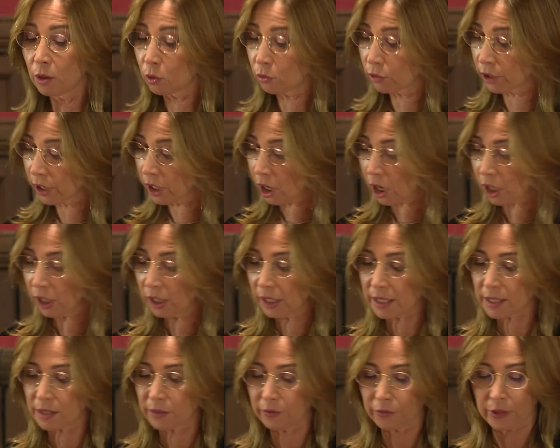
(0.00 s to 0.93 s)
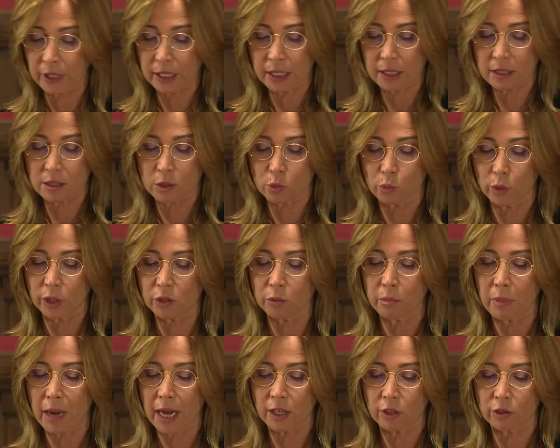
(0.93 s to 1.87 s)
Regardless of this, we
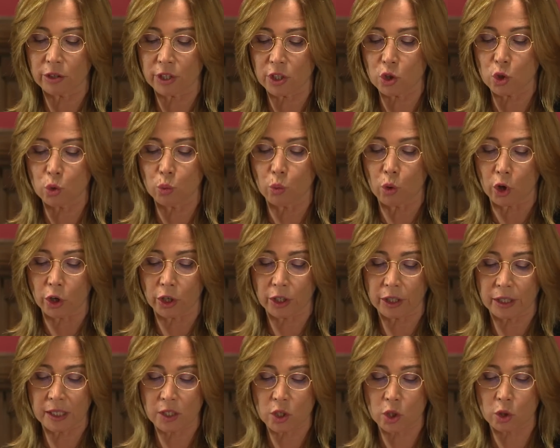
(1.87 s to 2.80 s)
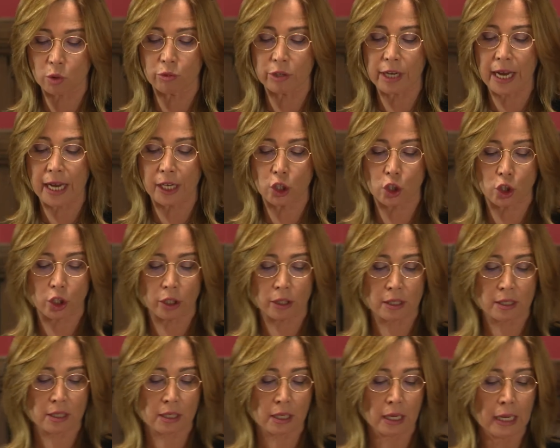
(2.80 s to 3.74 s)
admire his work, his
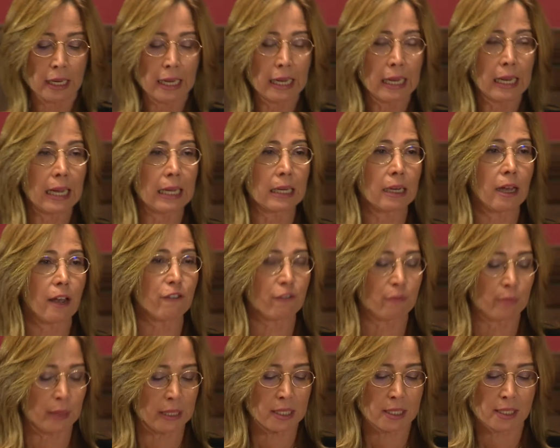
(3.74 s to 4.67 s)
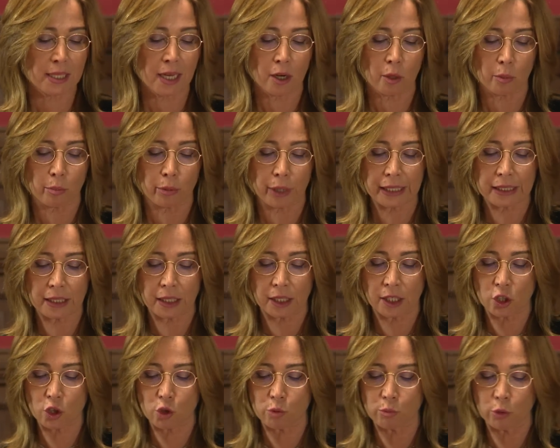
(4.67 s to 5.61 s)
creations, and have been celebrating
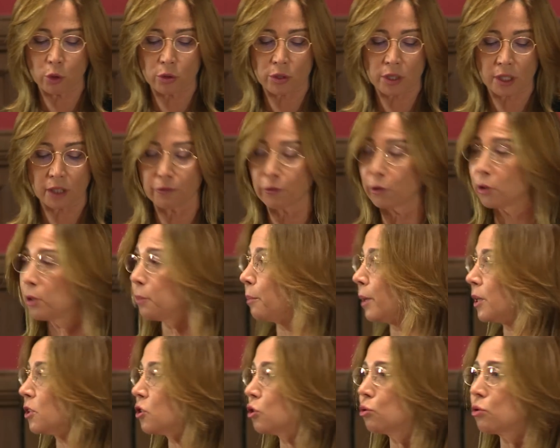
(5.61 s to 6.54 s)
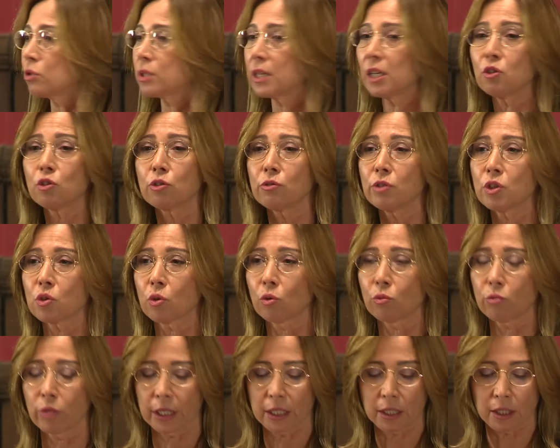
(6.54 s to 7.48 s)
his music for the past two centuries
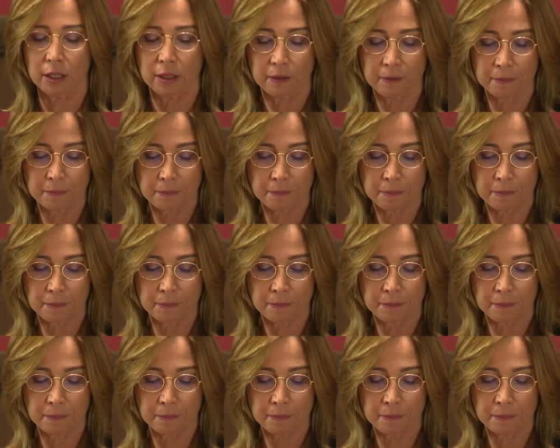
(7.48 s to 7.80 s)
already.